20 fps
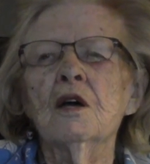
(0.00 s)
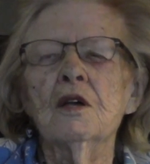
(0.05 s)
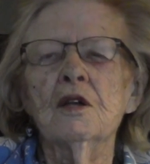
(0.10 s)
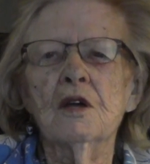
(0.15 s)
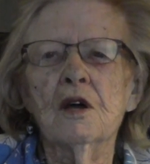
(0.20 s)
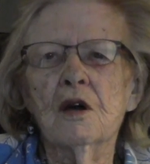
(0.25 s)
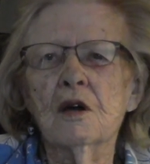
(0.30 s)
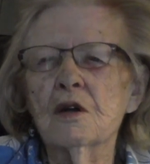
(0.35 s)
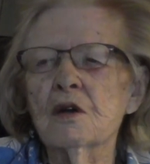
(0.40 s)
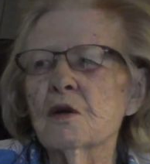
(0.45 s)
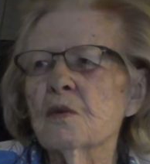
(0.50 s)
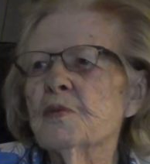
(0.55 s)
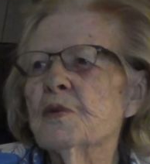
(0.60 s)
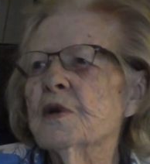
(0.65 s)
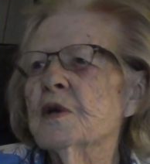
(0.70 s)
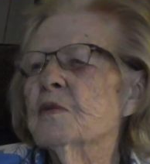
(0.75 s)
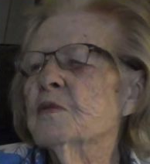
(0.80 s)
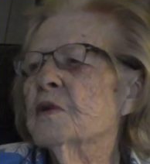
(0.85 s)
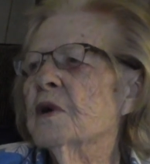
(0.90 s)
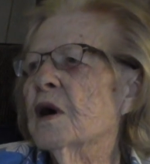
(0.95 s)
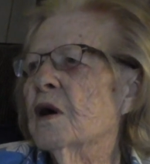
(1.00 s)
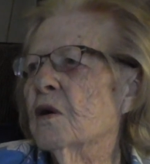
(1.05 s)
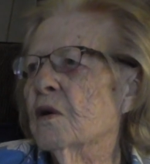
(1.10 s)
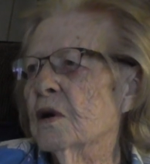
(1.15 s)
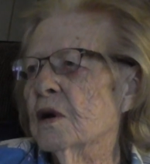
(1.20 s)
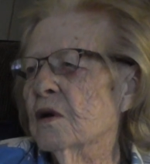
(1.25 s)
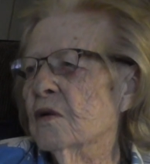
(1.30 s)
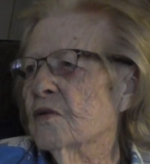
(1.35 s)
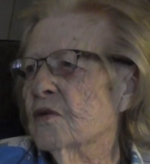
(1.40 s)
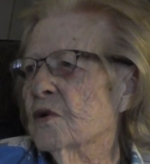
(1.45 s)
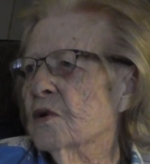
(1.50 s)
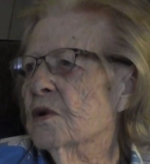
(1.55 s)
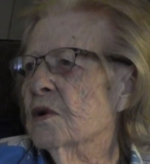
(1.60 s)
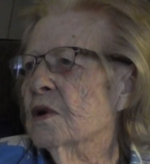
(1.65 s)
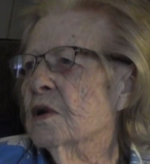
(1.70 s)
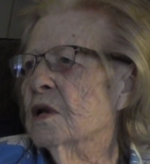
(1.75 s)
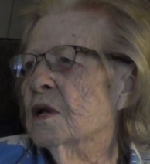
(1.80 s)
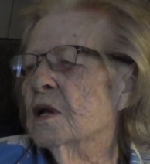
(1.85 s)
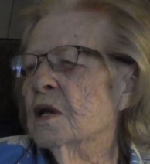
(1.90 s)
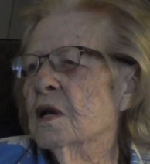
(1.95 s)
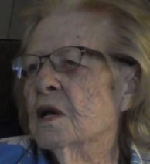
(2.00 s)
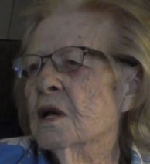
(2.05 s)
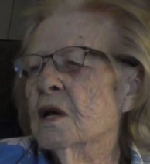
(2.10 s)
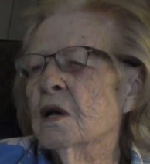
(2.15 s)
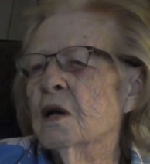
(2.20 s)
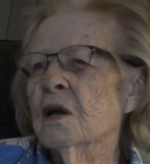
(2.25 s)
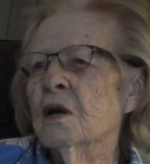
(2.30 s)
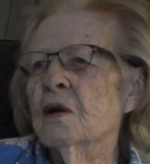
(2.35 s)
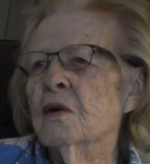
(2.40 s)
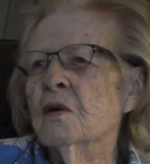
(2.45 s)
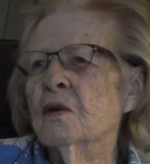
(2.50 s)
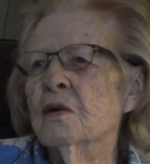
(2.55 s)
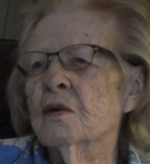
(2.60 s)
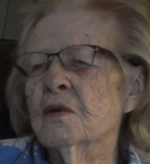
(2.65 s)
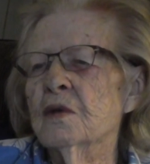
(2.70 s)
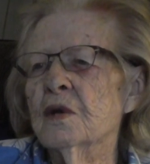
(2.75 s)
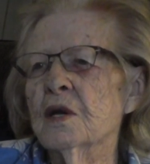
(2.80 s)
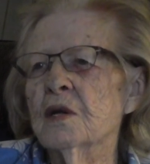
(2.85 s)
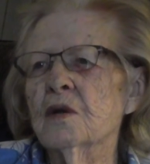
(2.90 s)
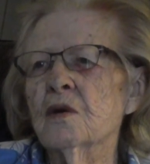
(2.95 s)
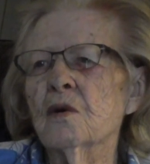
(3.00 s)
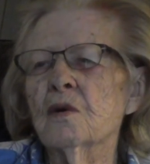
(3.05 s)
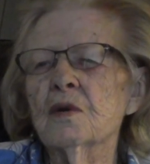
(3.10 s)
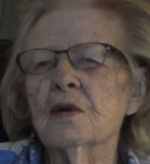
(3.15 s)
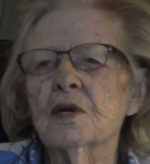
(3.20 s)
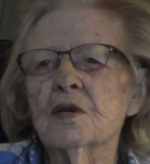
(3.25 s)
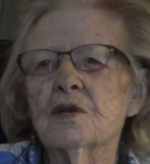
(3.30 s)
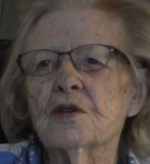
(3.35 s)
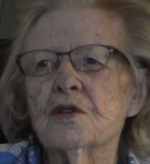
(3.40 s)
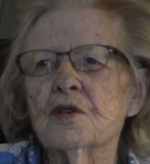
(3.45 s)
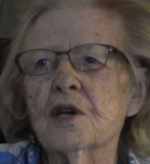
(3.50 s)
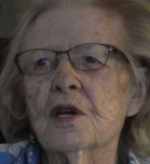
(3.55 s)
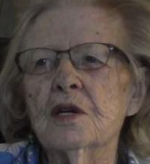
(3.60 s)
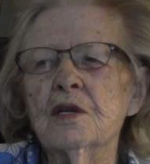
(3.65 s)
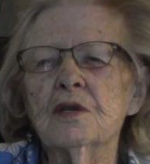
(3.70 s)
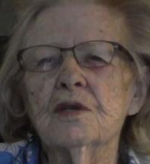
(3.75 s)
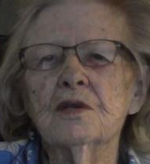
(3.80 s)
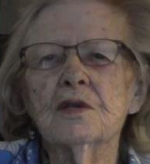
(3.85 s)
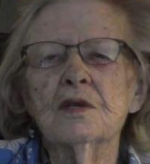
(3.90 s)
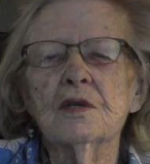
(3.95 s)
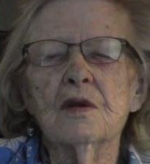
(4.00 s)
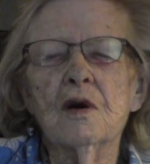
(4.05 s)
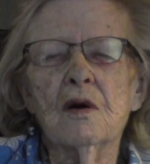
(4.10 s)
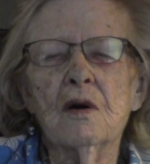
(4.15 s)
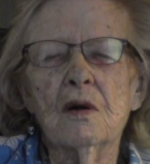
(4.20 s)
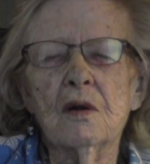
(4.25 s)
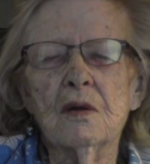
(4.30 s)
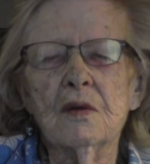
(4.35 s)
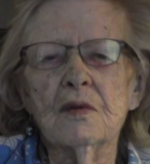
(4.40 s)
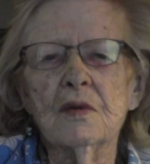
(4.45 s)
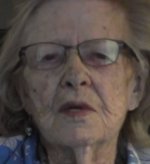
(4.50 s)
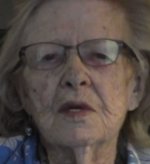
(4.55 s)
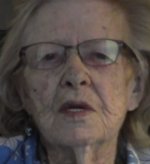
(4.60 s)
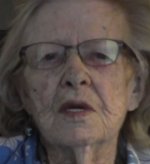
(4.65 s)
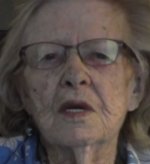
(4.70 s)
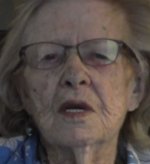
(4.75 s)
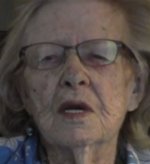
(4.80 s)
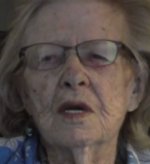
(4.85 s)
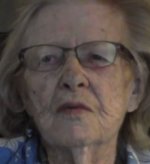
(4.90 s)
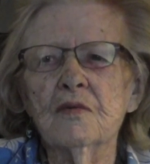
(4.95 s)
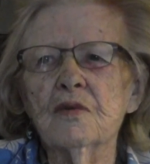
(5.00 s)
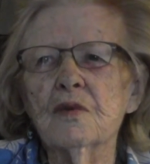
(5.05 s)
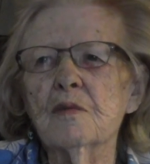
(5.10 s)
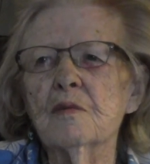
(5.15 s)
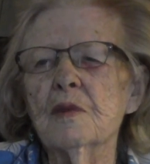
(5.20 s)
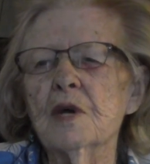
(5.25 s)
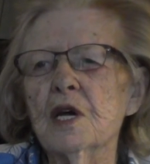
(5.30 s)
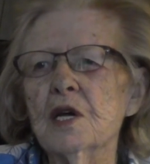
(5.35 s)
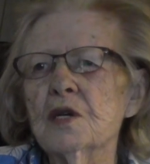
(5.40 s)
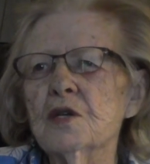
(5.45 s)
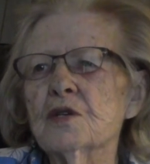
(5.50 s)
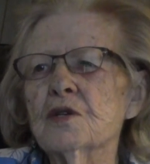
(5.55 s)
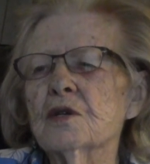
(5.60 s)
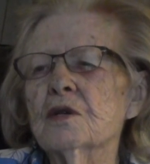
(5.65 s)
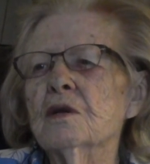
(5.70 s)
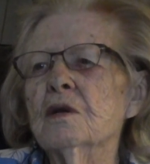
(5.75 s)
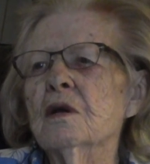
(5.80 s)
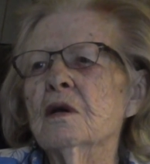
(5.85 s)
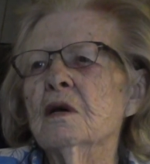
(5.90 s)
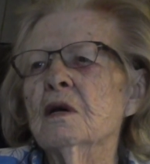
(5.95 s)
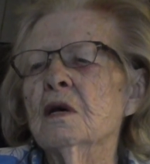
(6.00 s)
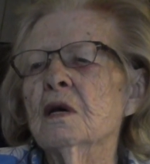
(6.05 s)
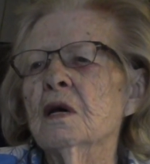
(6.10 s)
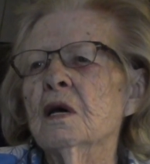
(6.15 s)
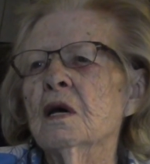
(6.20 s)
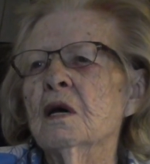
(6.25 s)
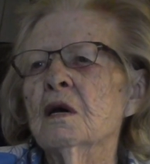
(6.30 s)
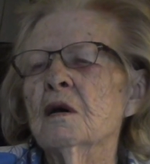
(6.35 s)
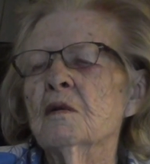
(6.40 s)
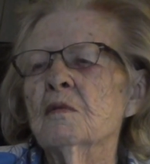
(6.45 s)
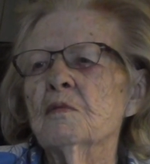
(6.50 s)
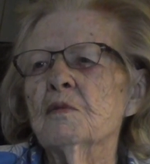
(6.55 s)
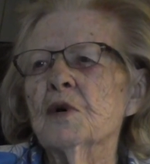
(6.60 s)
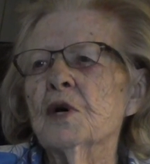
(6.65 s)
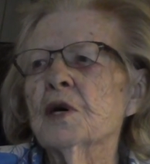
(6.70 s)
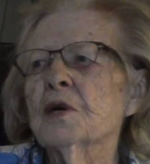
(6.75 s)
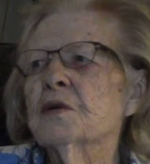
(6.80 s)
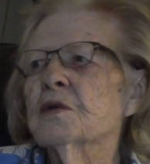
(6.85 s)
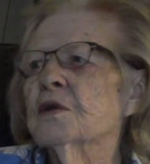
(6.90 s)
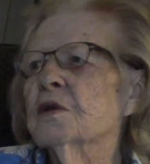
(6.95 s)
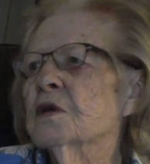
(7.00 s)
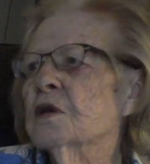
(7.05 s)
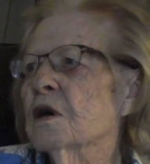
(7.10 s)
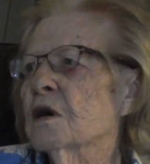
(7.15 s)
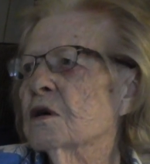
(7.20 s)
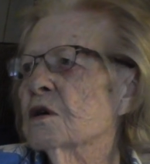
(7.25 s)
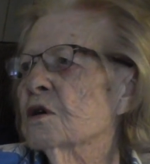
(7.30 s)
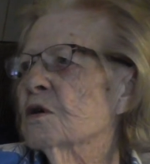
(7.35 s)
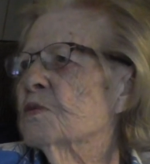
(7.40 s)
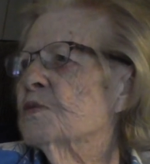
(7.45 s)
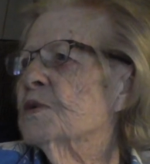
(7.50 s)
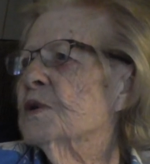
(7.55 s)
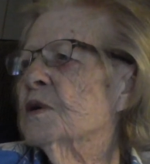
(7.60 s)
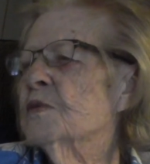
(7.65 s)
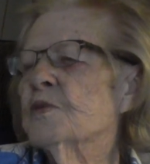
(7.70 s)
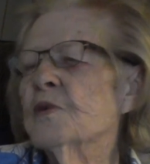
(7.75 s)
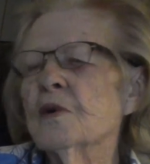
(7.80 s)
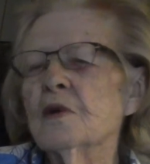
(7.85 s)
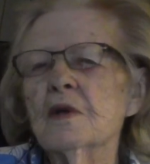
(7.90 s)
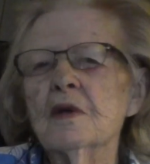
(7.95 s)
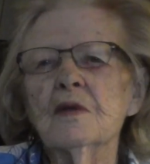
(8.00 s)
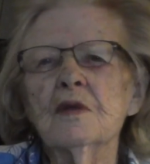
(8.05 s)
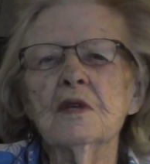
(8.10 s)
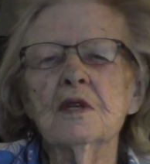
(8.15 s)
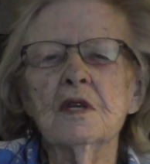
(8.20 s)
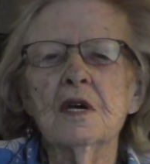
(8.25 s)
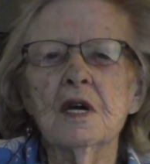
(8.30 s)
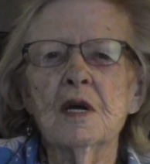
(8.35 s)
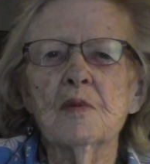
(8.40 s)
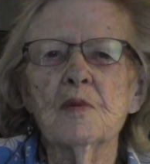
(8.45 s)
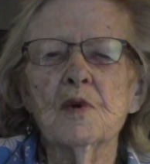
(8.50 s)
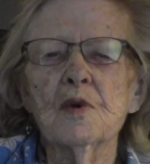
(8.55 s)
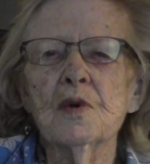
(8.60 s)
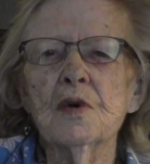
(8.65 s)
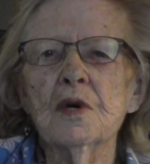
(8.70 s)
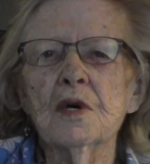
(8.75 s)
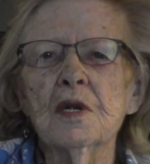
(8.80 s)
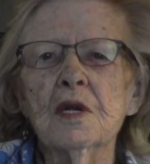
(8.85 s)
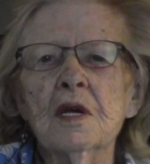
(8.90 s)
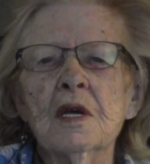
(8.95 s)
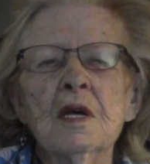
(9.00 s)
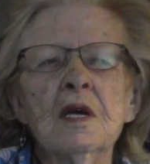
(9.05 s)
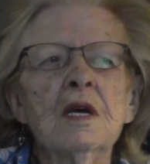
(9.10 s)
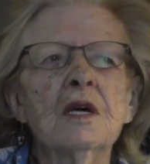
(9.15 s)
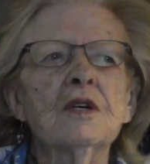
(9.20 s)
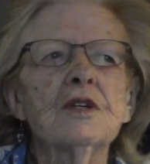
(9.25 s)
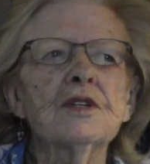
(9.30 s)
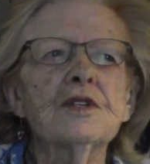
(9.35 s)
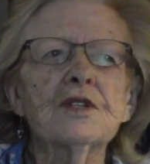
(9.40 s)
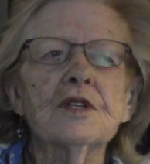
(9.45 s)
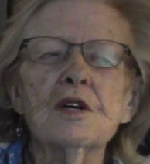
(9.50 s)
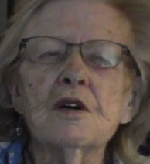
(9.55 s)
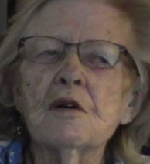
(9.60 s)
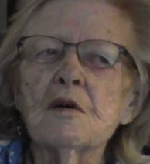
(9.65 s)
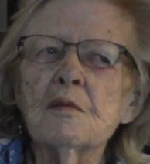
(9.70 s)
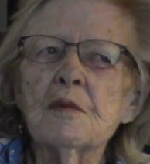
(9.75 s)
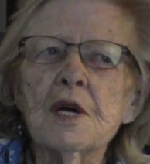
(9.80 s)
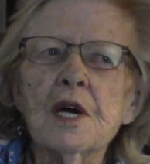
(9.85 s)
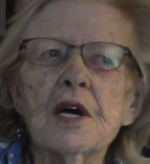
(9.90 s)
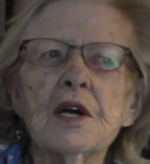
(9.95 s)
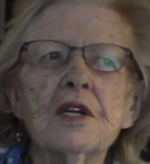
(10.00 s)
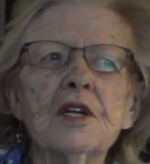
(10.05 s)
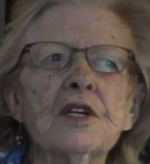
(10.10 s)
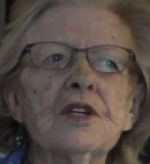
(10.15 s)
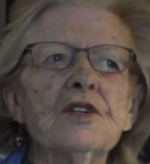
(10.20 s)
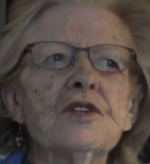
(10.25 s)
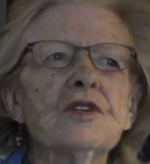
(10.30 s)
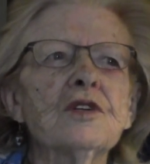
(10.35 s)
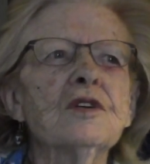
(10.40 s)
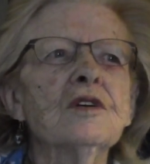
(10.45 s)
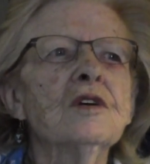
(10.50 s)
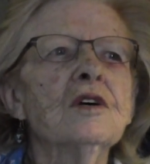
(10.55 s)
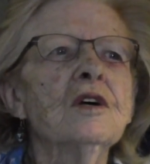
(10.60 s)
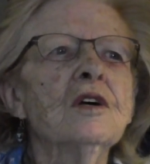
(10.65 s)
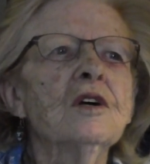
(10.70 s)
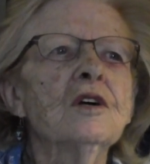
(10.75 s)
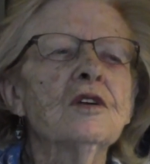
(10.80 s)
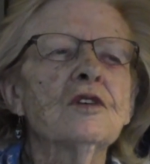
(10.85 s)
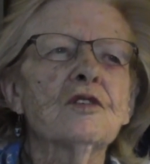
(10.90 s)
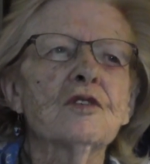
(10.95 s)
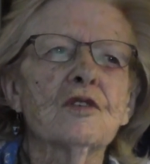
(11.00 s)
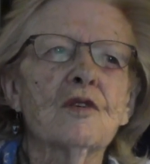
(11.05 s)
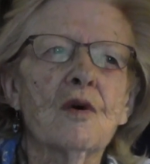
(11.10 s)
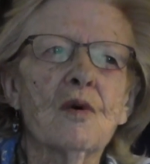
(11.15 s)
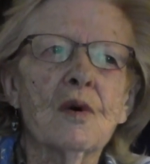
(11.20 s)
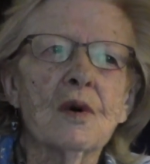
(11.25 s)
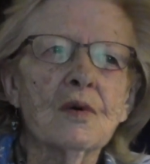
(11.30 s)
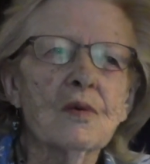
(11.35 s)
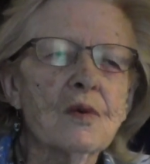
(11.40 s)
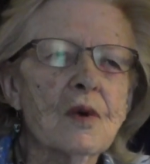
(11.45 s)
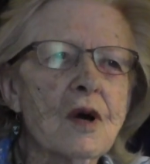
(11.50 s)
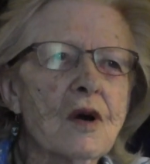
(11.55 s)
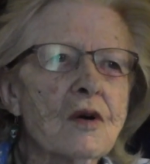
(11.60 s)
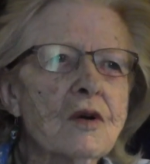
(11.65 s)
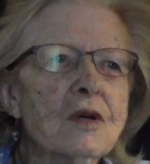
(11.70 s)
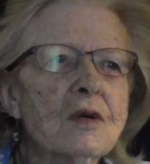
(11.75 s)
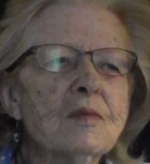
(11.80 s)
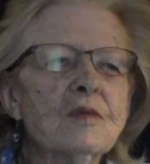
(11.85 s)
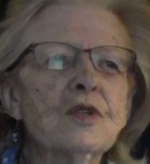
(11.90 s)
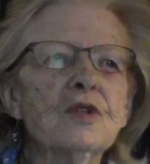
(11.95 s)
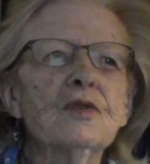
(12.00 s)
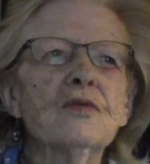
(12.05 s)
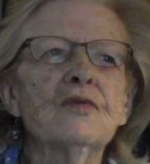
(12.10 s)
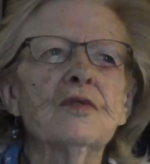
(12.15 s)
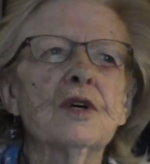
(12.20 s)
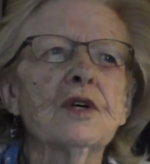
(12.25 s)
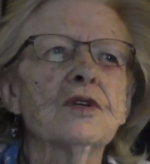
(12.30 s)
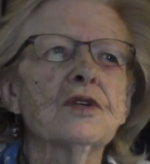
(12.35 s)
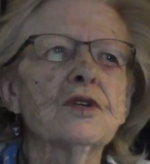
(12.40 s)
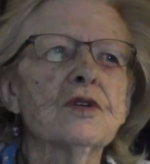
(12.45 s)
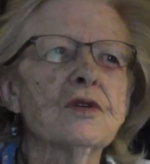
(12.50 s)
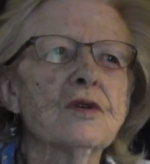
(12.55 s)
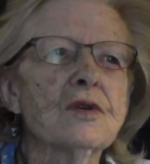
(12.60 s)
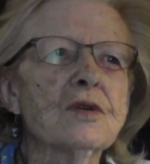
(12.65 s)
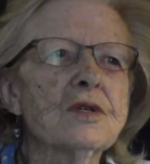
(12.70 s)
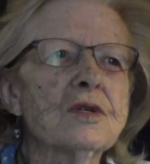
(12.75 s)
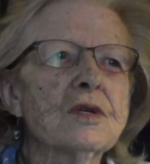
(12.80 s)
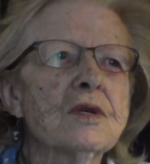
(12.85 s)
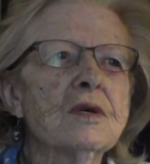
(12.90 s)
Younger people, however, they don't exchange all of the information, but the younger people in the neighborhood still manage to go and welcome new visitors.